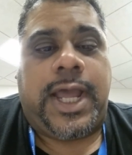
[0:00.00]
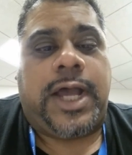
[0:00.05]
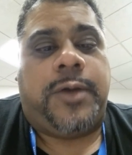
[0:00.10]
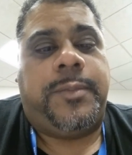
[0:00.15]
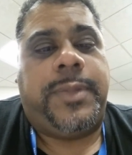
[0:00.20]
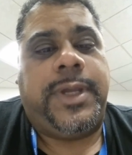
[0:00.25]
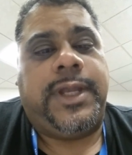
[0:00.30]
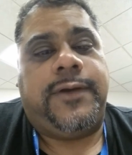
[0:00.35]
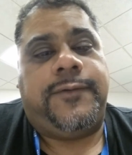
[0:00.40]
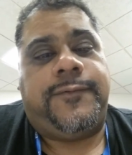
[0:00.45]

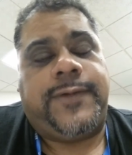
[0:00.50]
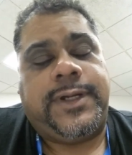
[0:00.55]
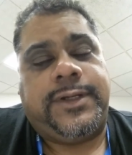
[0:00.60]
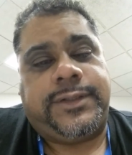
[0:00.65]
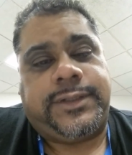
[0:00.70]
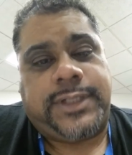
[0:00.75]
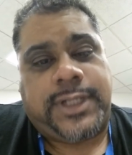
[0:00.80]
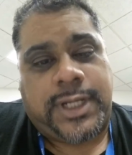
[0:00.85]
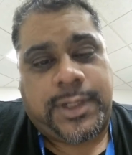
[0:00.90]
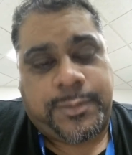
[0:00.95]

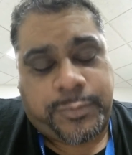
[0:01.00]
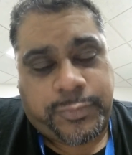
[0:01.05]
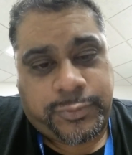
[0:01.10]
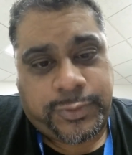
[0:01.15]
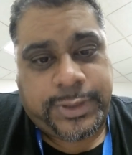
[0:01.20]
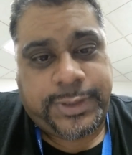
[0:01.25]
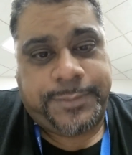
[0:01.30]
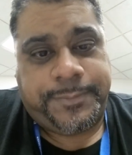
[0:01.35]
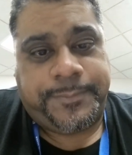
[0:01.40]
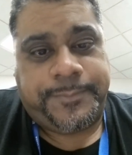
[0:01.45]
pedophiles operate,
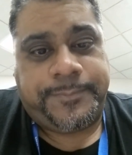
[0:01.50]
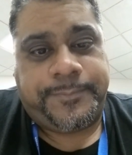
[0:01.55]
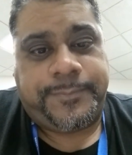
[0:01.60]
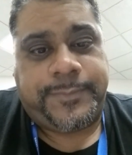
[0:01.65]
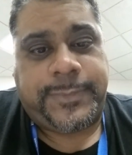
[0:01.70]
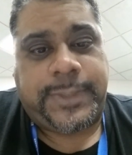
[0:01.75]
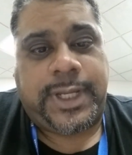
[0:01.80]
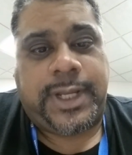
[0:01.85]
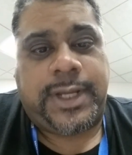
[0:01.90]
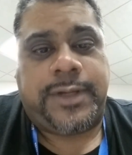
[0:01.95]

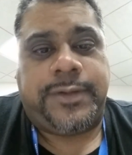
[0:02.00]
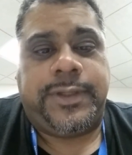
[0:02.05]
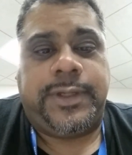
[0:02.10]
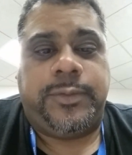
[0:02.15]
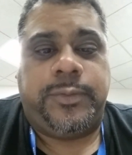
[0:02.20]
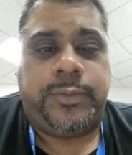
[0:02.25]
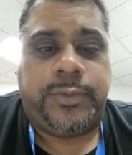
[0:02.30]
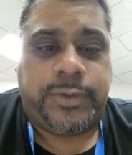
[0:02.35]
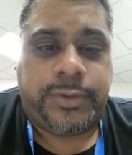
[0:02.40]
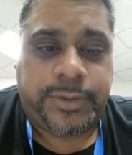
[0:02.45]
how they
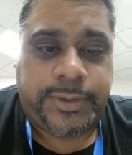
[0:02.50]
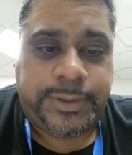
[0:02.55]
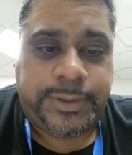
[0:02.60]
work,